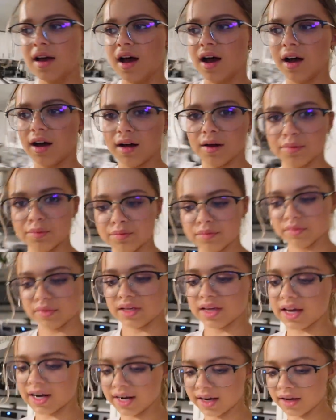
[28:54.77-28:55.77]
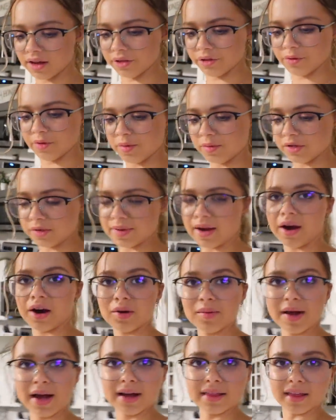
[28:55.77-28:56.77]
um, getting other people's power
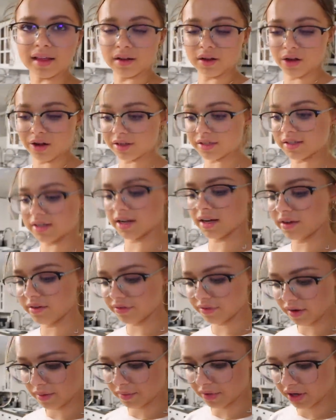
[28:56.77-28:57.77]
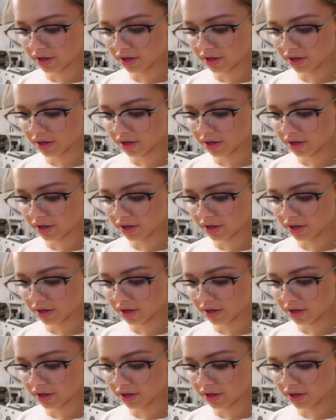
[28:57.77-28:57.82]
back that lost it from the